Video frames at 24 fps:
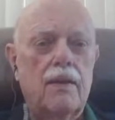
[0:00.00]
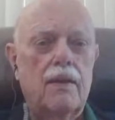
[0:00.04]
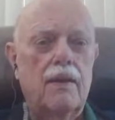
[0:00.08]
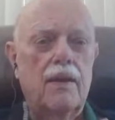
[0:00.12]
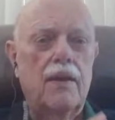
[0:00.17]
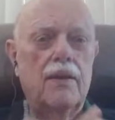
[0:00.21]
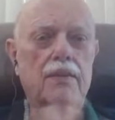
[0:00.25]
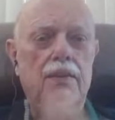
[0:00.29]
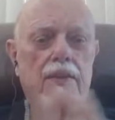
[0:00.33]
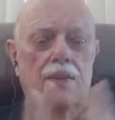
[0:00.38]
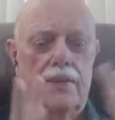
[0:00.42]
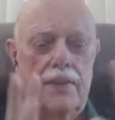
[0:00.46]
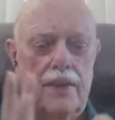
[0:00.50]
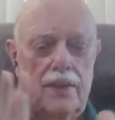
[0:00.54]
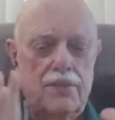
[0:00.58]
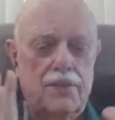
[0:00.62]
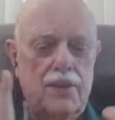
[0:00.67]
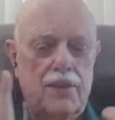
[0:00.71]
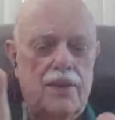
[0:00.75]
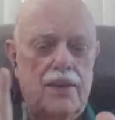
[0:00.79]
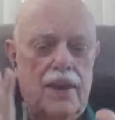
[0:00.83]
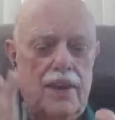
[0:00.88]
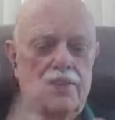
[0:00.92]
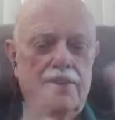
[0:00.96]

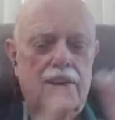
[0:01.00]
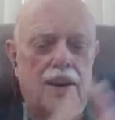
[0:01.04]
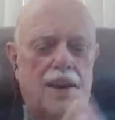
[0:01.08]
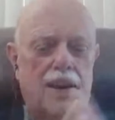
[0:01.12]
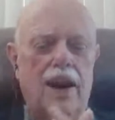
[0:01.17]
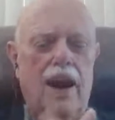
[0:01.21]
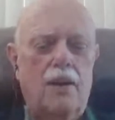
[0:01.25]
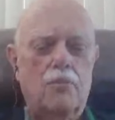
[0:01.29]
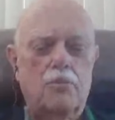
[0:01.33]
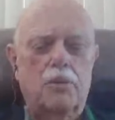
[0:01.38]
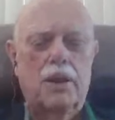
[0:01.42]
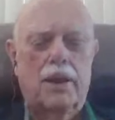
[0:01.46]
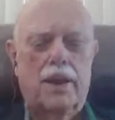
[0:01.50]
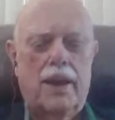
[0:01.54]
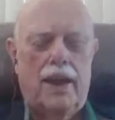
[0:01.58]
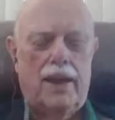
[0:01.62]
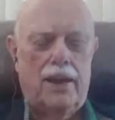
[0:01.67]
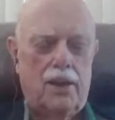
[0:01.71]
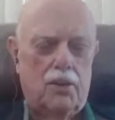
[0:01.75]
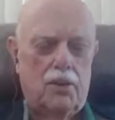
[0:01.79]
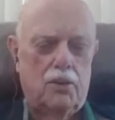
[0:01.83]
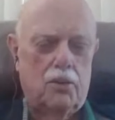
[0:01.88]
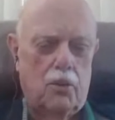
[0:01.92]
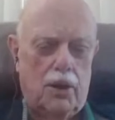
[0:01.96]
That's a
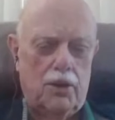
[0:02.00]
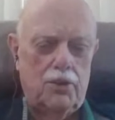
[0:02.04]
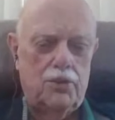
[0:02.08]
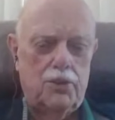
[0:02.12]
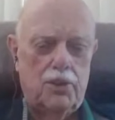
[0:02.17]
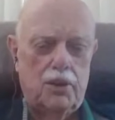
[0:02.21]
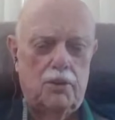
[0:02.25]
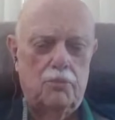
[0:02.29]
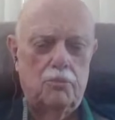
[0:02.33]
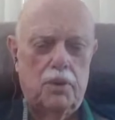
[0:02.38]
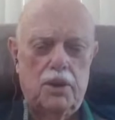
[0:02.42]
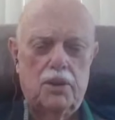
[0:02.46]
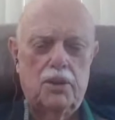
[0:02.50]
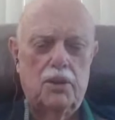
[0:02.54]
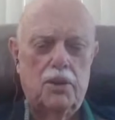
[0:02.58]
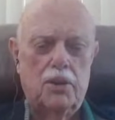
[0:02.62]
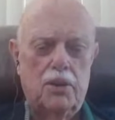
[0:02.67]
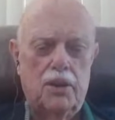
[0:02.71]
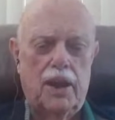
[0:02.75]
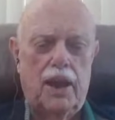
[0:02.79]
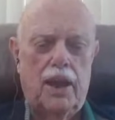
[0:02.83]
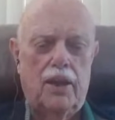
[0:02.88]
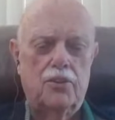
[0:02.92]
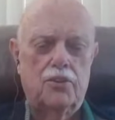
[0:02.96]
complicated question, but
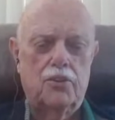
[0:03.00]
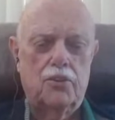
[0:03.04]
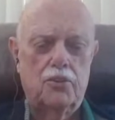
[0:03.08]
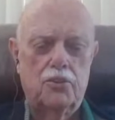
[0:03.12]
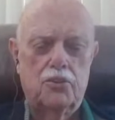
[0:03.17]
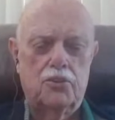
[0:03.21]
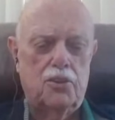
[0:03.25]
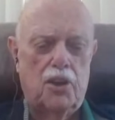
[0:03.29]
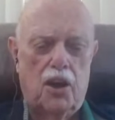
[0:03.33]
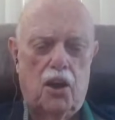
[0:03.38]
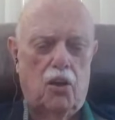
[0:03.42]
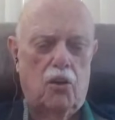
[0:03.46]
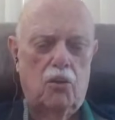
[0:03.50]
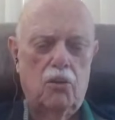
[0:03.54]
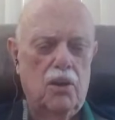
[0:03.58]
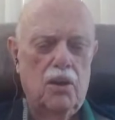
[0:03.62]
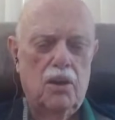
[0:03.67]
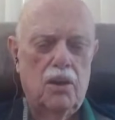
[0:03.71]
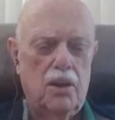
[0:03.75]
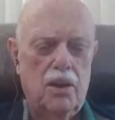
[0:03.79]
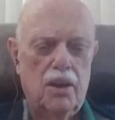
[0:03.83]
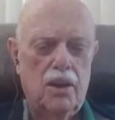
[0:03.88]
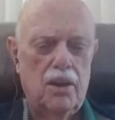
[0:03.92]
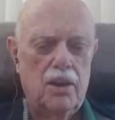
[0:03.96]
the answer is no.
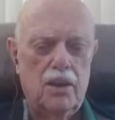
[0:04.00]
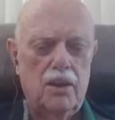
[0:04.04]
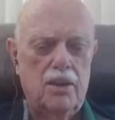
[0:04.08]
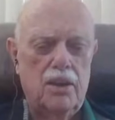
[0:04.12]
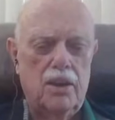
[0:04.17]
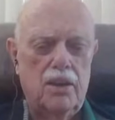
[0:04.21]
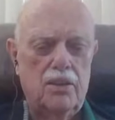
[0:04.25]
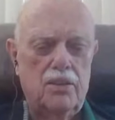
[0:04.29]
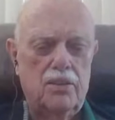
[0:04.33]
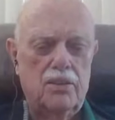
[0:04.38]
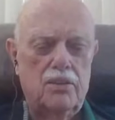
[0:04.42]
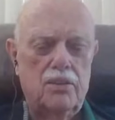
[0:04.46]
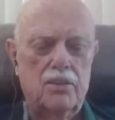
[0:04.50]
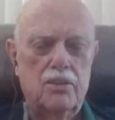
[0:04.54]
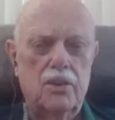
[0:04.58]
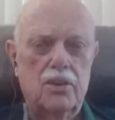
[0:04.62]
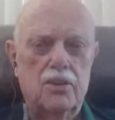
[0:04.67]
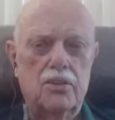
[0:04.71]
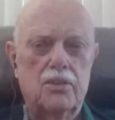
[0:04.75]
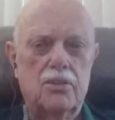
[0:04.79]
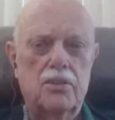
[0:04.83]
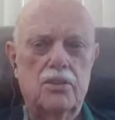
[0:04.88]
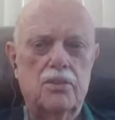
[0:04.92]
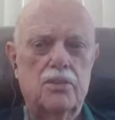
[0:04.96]

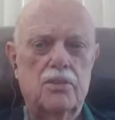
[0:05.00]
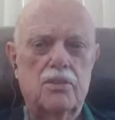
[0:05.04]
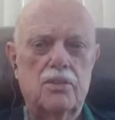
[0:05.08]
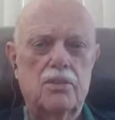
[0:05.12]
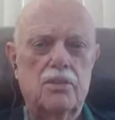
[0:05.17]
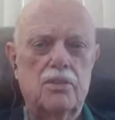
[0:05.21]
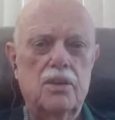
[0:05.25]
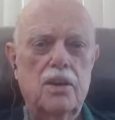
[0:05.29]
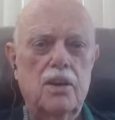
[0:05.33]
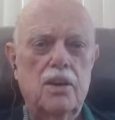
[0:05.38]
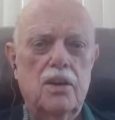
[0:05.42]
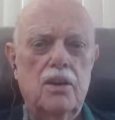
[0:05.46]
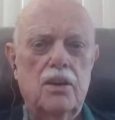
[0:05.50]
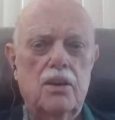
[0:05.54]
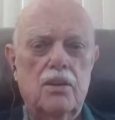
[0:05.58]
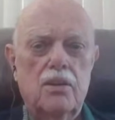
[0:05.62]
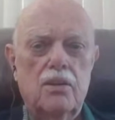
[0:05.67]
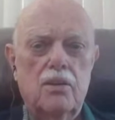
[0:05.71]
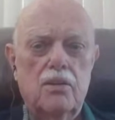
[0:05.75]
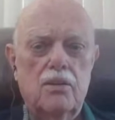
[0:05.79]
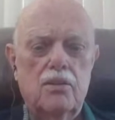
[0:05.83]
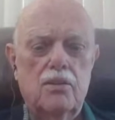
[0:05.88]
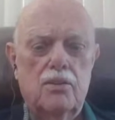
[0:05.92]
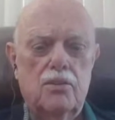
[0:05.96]
It's
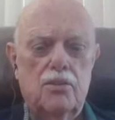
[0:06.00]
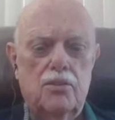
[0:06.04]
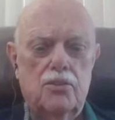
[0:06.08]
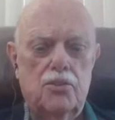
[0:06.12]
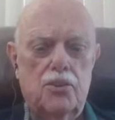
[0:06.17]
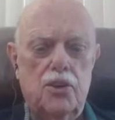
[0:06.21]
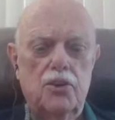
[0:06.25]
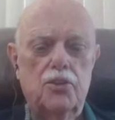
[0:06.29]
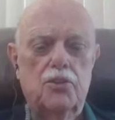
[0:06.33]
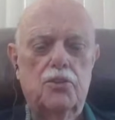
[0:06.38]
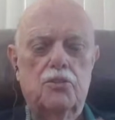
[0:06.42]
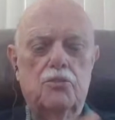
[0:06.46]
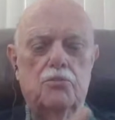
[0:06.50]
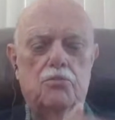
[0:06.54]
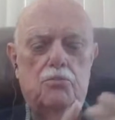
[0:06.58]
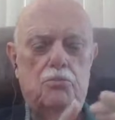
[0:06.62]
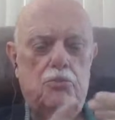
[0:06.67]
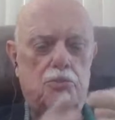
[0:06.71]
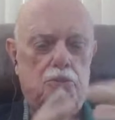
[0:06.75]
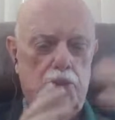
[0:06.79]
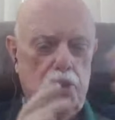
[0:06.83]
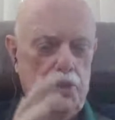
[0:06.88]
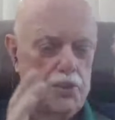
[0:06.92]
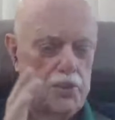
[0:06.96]
just
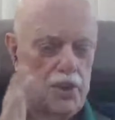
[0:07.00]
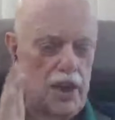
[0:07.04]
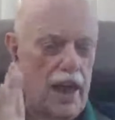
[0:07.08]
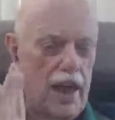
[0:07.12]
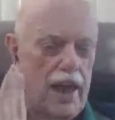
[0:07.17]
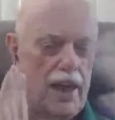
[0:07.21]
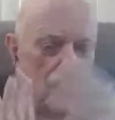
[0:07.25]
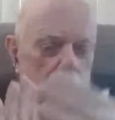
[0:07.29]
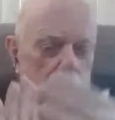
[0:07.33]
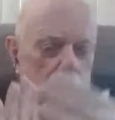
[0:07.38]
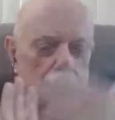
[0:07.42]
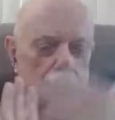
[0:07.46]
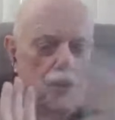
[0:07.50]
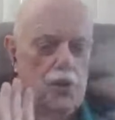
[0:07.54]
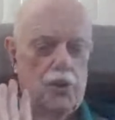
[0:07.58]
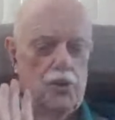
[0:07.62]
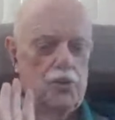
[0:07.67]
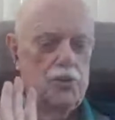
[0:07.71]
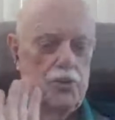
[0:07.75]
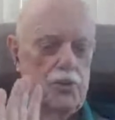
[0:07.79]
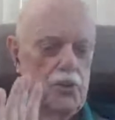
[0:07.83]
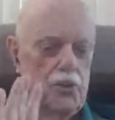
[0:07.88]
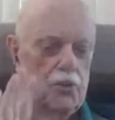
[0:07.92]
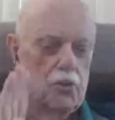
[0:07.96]
to add
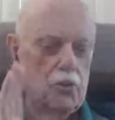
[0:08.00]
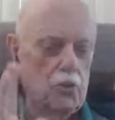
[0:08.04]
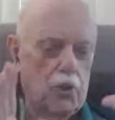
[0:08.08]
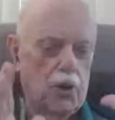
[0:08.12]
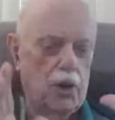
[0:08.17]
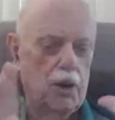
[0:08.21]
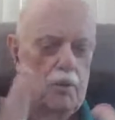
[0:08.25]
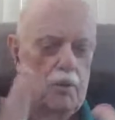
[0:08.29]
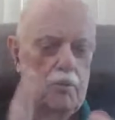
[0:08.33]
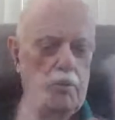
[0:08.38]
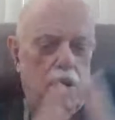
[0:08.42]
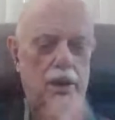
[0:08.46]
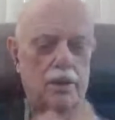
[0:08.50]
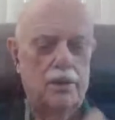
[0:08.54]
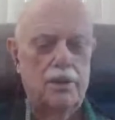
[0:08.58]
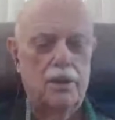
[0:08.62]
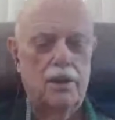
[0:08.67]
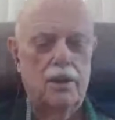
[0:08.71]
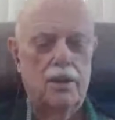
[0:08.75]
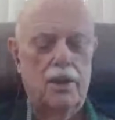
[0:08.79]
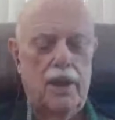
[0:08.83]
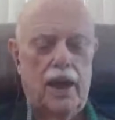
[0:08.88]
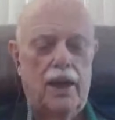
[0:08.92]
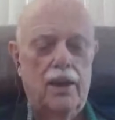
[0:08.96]
turns. Don't worry about
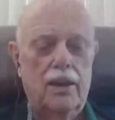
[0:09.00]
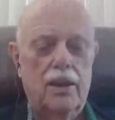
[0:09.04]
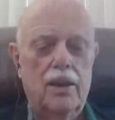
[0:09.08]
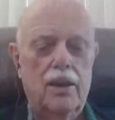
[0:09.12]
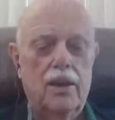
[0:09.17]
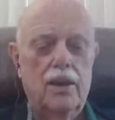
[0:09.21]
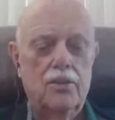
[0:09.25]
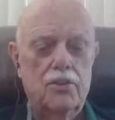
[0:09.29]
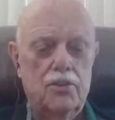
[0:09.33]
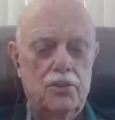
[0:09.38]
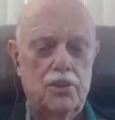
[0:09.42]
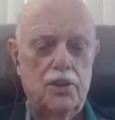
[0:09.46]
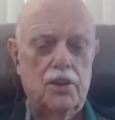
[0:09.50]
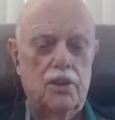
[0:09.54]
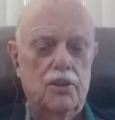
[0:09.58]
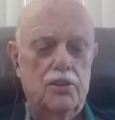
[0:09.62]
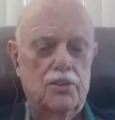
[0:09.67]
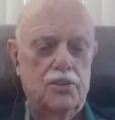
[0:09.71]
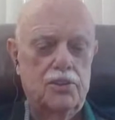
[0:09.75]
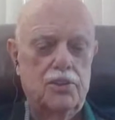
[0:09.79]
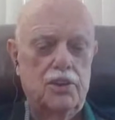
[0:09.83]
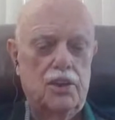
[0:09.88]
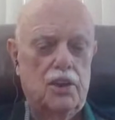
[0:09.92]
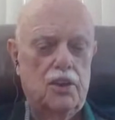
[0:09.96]
that. Still a
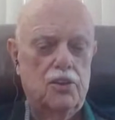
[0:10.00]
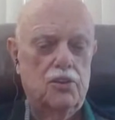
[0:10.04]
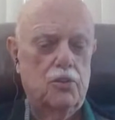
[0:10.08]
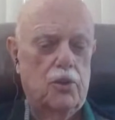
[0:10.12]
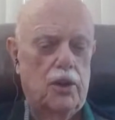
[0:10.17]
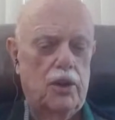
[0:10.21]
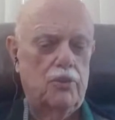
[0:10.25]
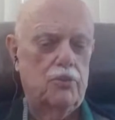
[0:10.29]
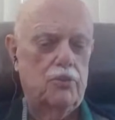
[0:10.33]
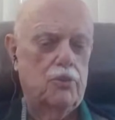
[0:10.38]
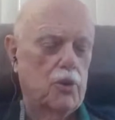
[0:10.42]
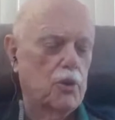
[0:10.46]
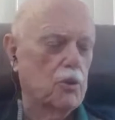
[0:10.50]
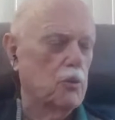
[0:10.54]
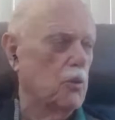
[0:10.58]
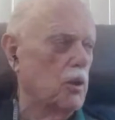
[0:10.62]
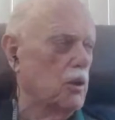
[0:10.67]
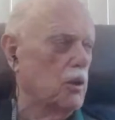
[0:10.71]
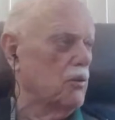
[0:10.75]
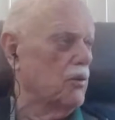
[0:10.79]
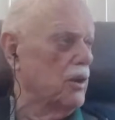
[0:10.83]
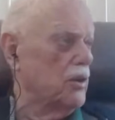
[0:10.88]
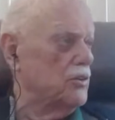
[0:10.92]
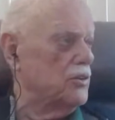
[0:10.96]

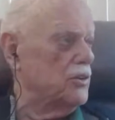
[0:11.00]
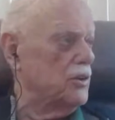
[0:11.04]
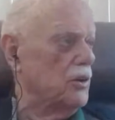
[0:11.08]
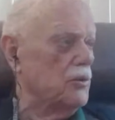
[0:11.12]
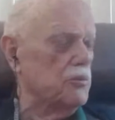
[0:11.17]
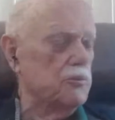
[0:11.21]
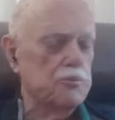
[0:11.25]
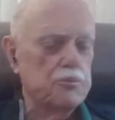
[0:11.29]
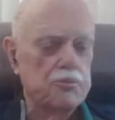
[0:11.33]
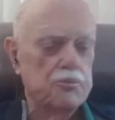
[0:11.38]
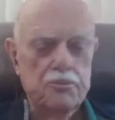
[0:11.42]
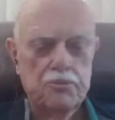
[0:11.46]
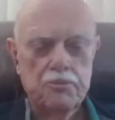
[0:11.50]
24-to-1 ratio.